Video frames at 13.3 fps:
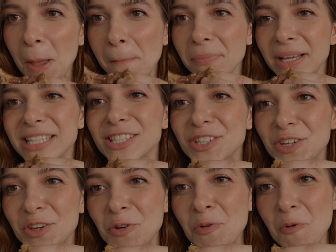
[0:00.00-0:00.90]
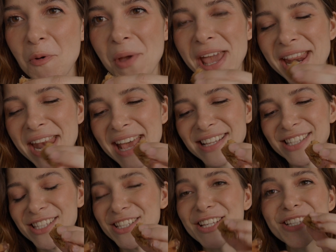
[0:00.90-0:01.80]
That's
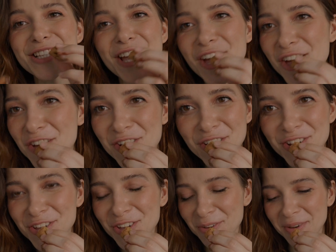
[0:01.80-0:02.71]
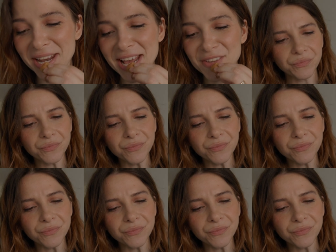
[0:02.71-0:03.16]
gooiness. That's like good gooiness.